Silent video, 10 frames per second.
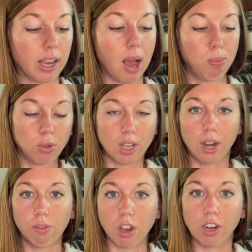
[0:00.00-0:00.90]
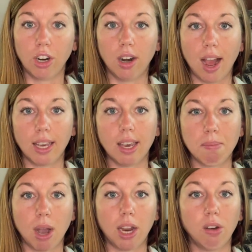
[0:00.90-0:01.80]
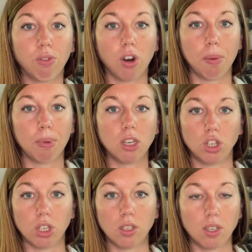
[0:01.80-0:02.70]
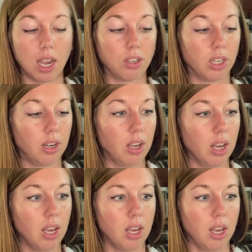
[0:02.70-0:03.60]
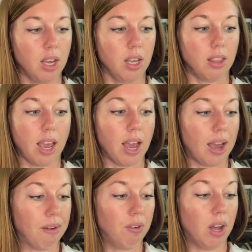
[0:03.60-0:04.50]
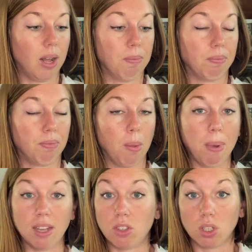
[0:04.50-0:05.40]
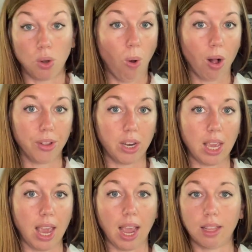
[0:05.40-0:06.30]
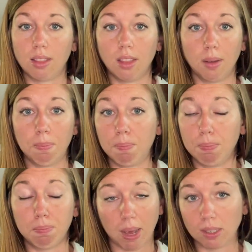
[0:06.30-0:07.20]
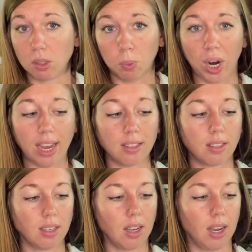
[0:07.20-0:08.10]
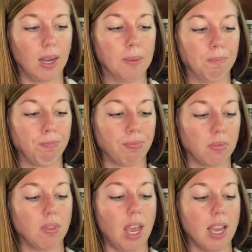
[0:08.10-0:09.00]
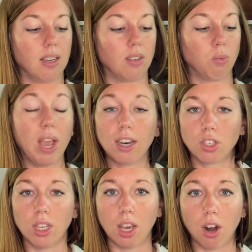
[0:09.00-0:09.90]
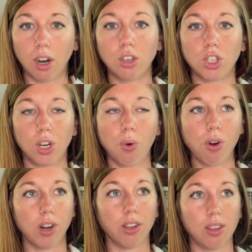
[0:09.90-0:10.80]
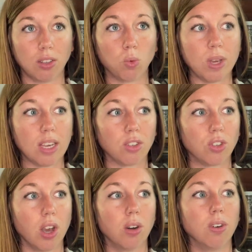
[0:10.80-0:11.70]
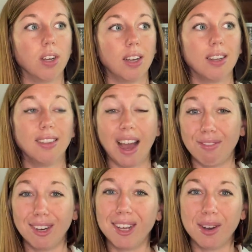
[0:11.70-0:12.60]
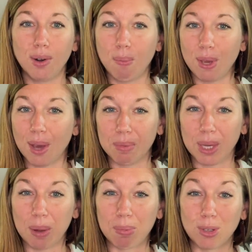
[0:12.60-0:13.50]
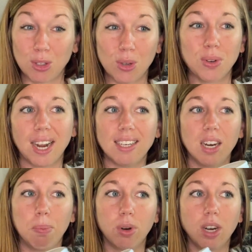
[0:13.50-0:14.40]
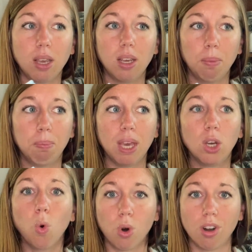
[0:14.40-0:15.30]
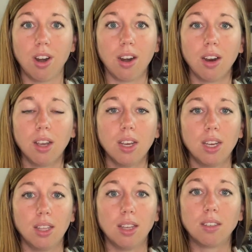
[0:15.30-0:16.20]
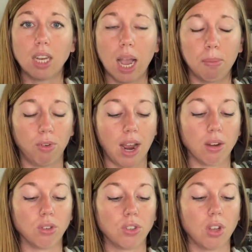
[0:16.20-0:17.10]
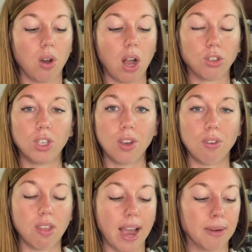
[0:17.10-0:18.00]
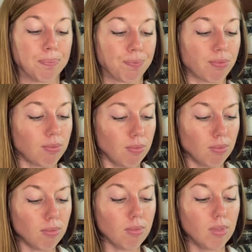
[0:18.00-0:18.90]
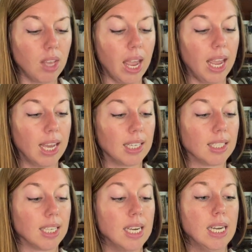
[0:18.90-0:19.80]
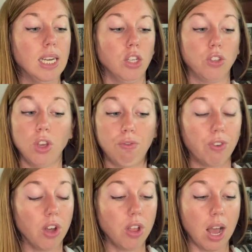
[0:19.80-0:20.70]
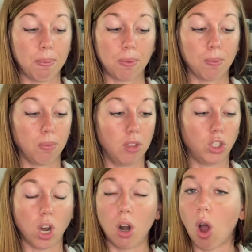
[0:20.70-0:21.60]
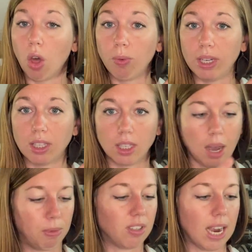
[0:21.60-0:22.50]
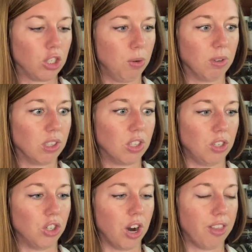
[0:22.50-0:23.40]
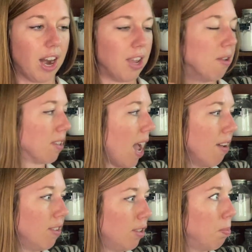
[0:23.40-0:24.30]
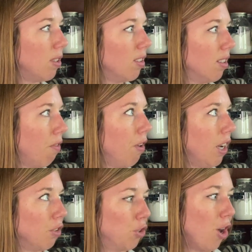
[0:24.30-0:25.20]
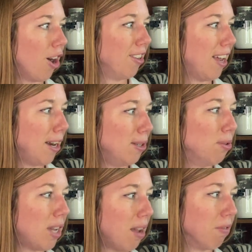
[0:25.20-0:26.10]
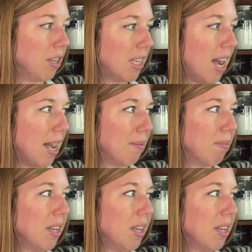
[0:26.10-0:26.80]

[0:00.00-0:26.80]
apple cider vinegar. I get mine from iHERB Standard. They have the best quality at the best price, and we actually get our iHERB order this week, so that video will be coming up soon. I did a pretty big order this time around, so I'll show you that. And so you fill up the jar all the way to the top. This actually wasn't the jar that I use. I have a specific jar that I use every time